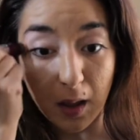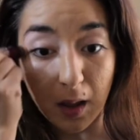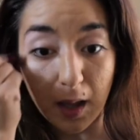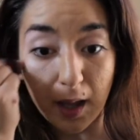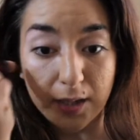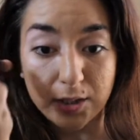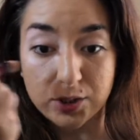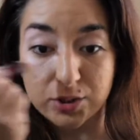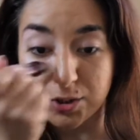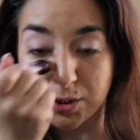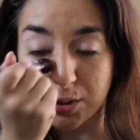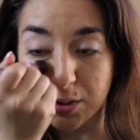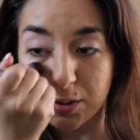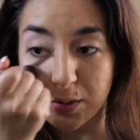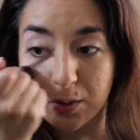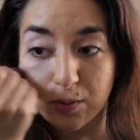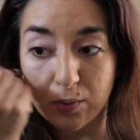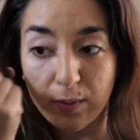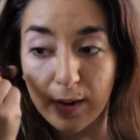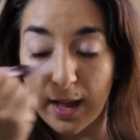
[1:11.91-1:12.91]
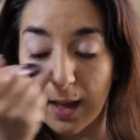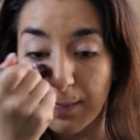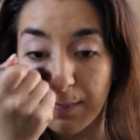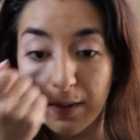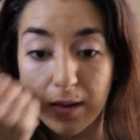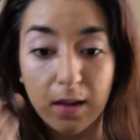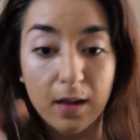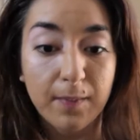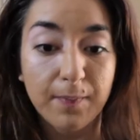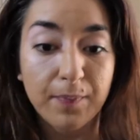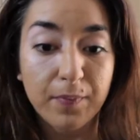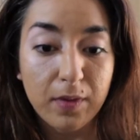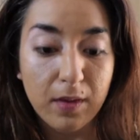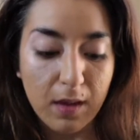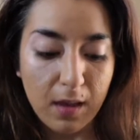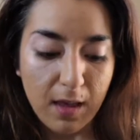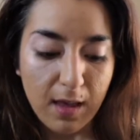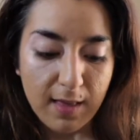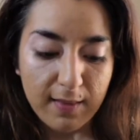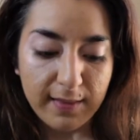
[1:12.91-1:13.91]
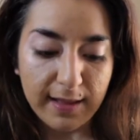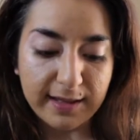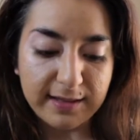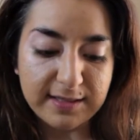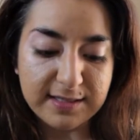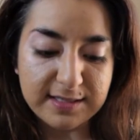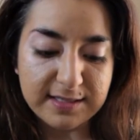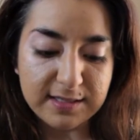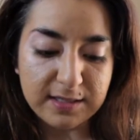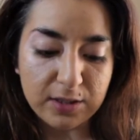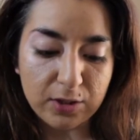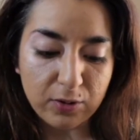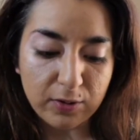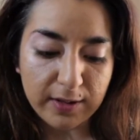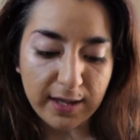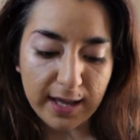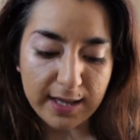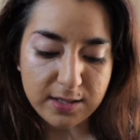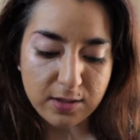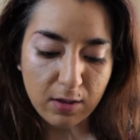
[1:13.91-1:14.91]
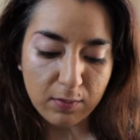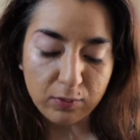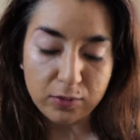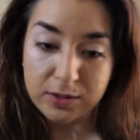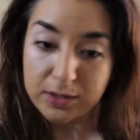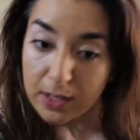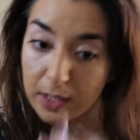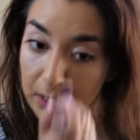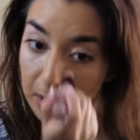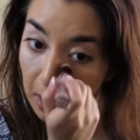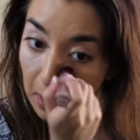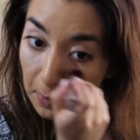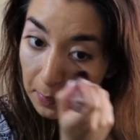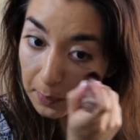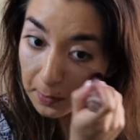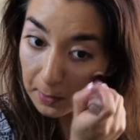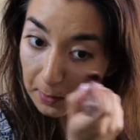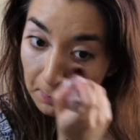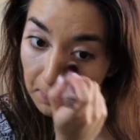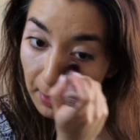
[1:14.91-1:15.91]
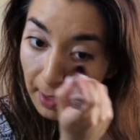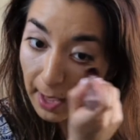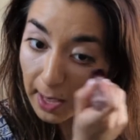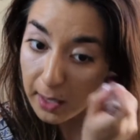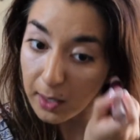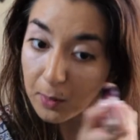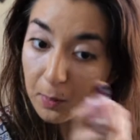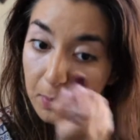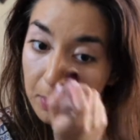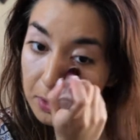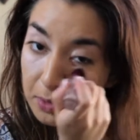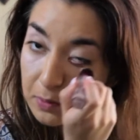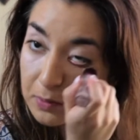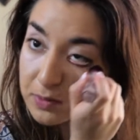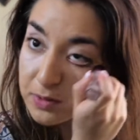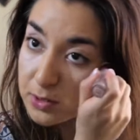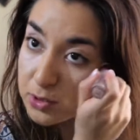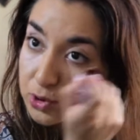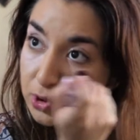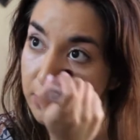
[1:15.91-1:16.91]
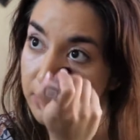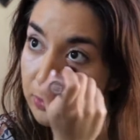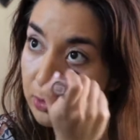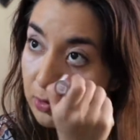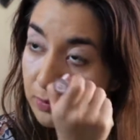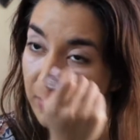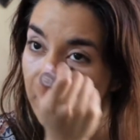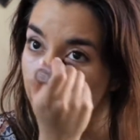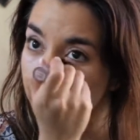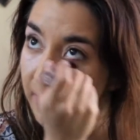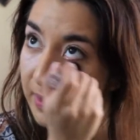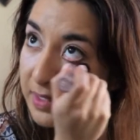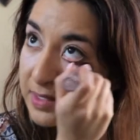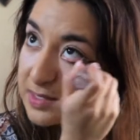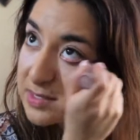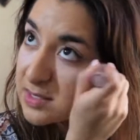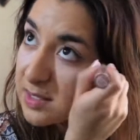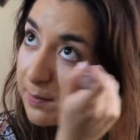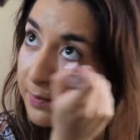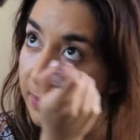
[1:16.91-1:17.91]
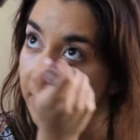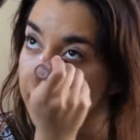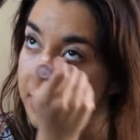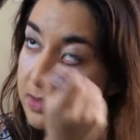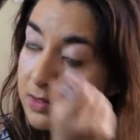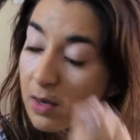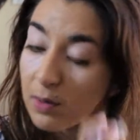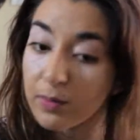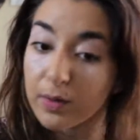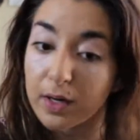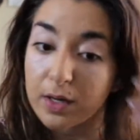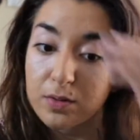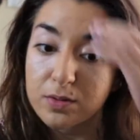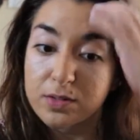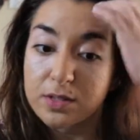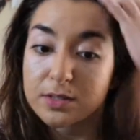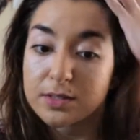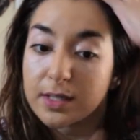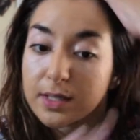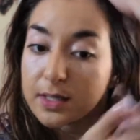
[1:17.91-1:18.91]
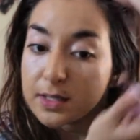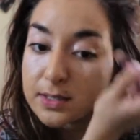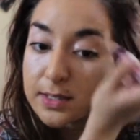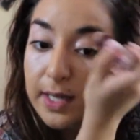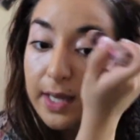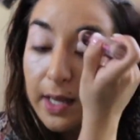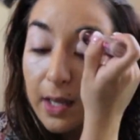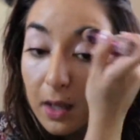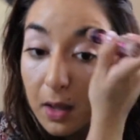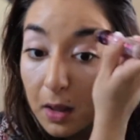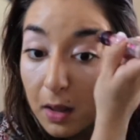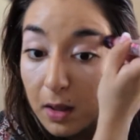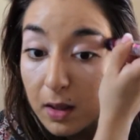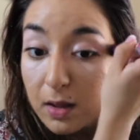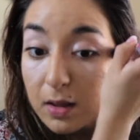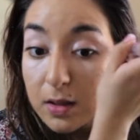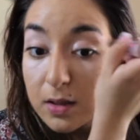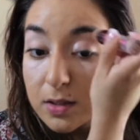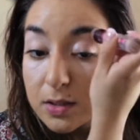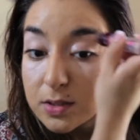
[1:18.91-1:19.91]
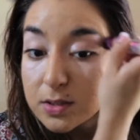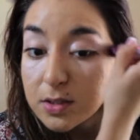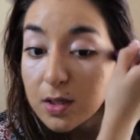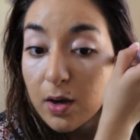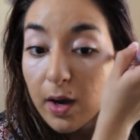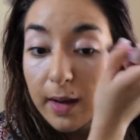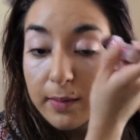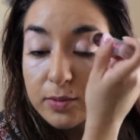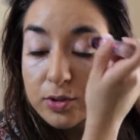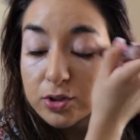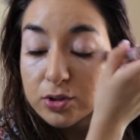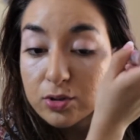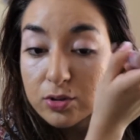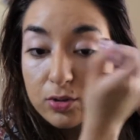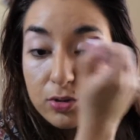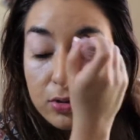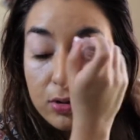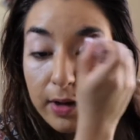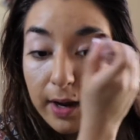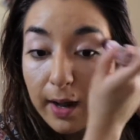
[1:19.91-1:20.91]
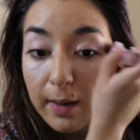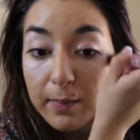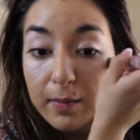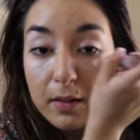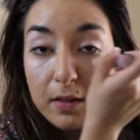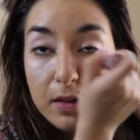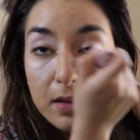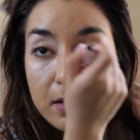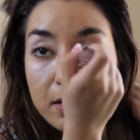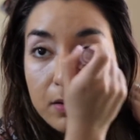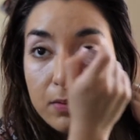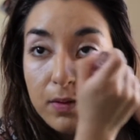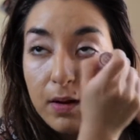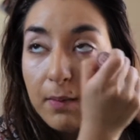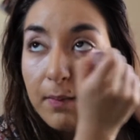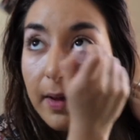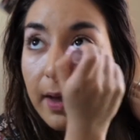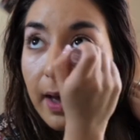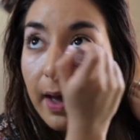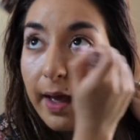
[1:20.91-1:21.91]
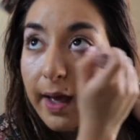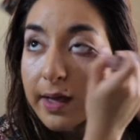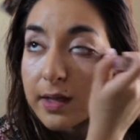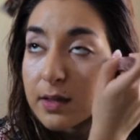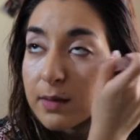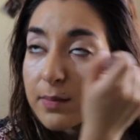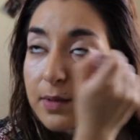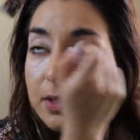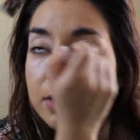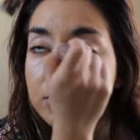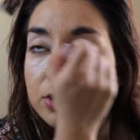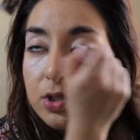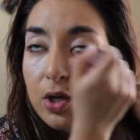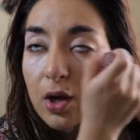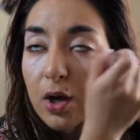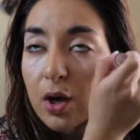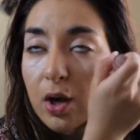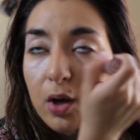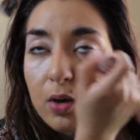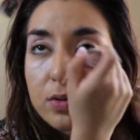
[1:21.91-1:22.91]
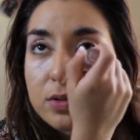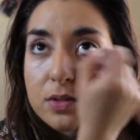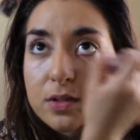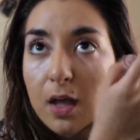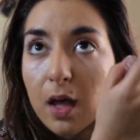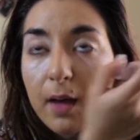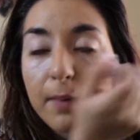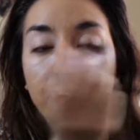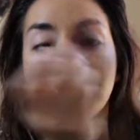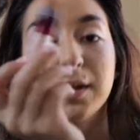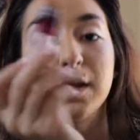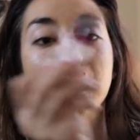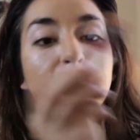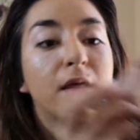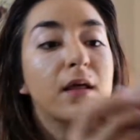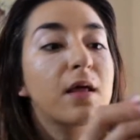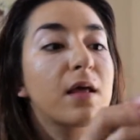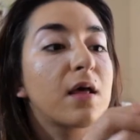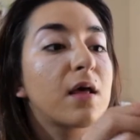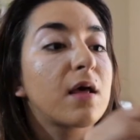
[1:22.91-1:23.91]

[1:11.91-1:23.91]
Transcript: I just grab it. Like, this literally has almost nothing, but I didn't want to use the Dream Me because typically it's not what I use on day to day. So I'm just grabbing this around my eyes. I'm being so sloppy.